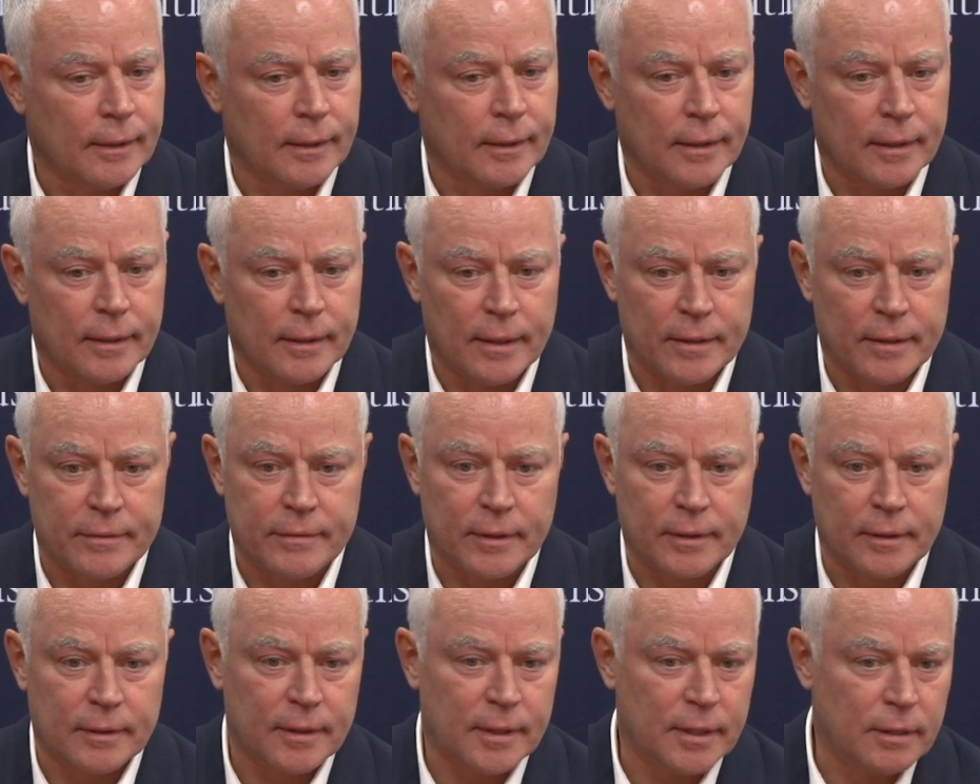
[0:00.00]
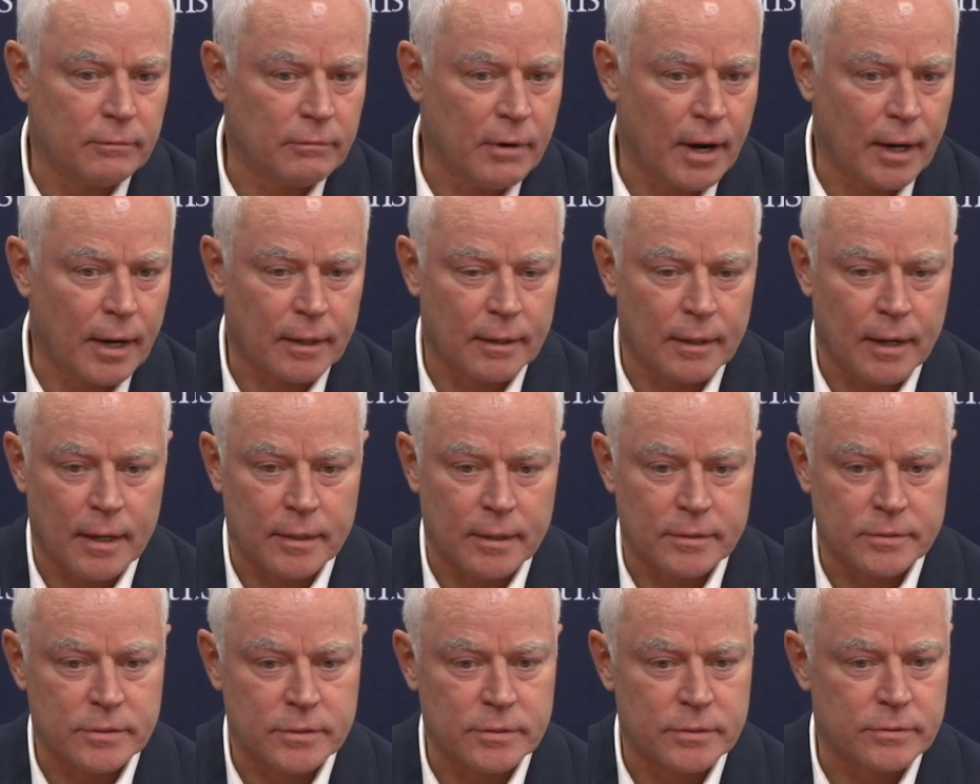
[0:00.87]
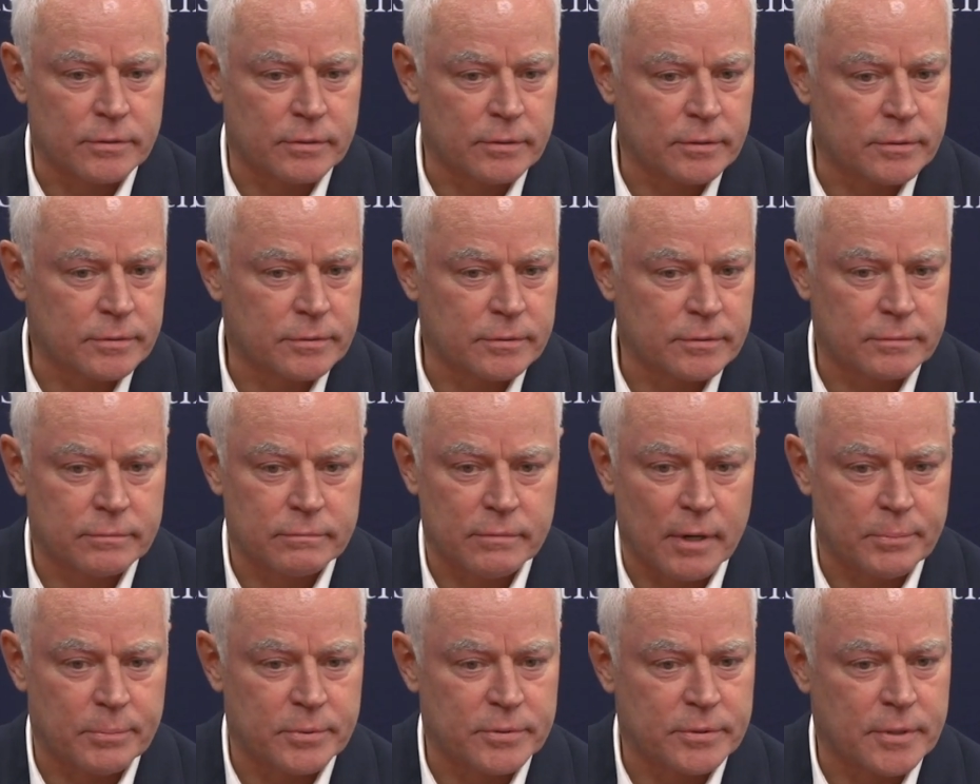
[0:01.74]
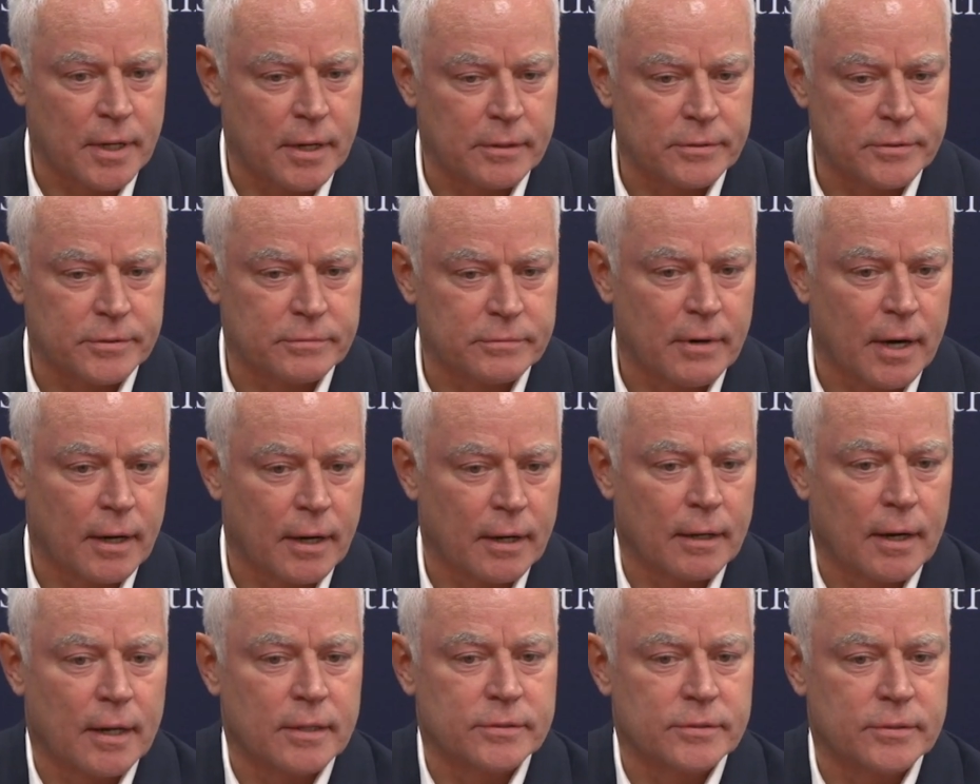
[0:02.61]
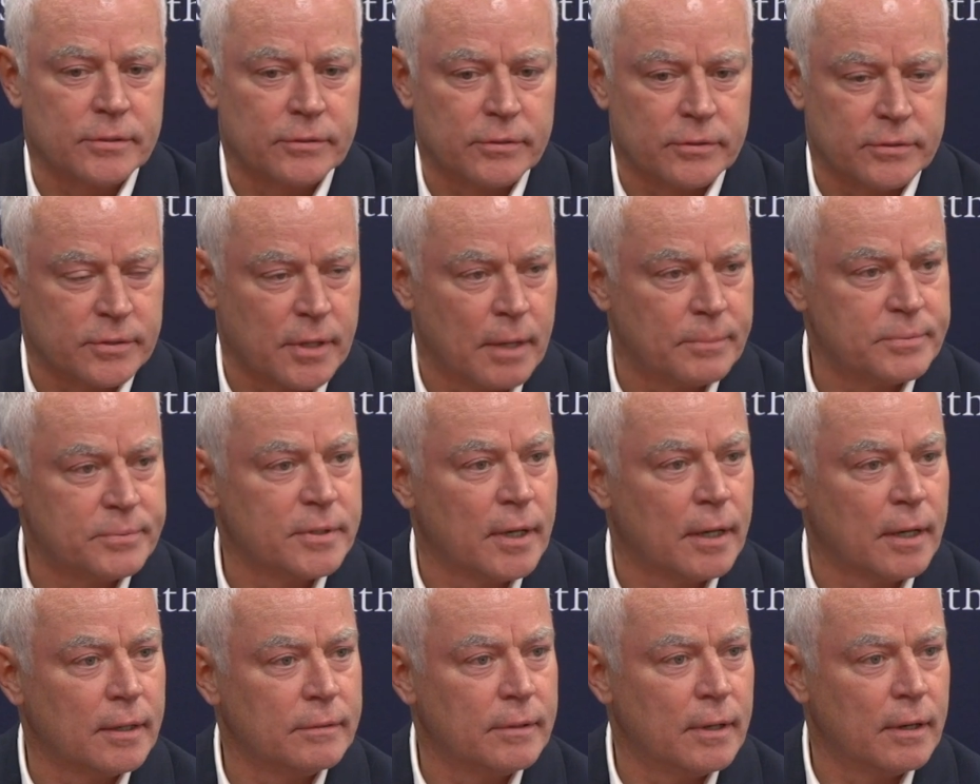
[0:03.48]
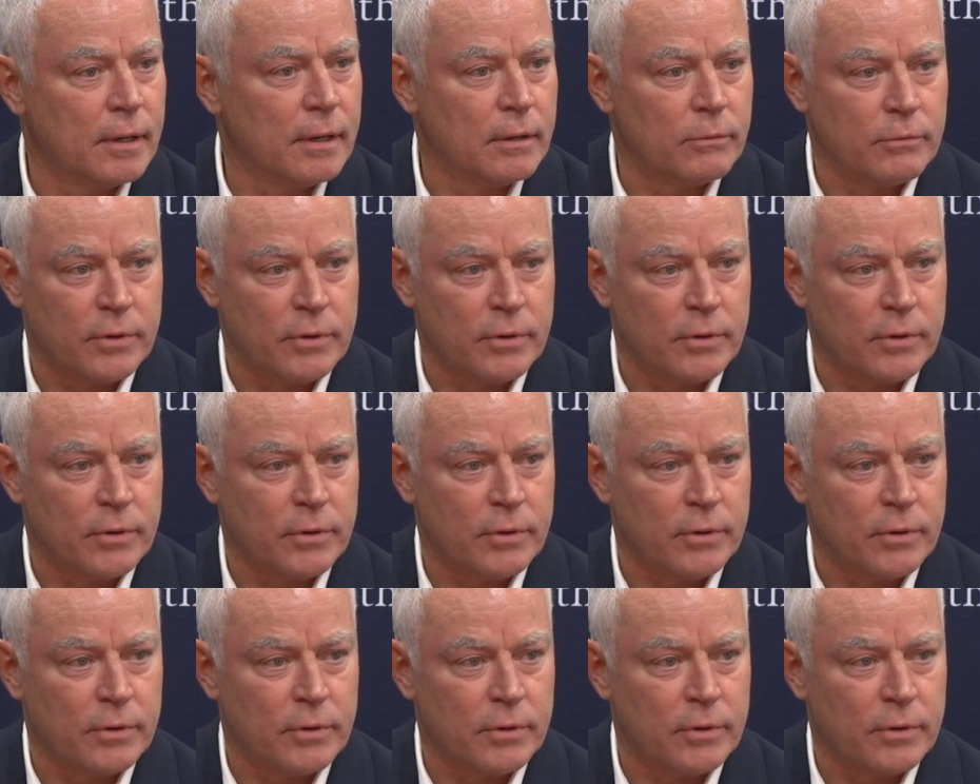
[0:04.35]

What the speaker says: I think he recognizes, or his representatives recognize, that there's upside there.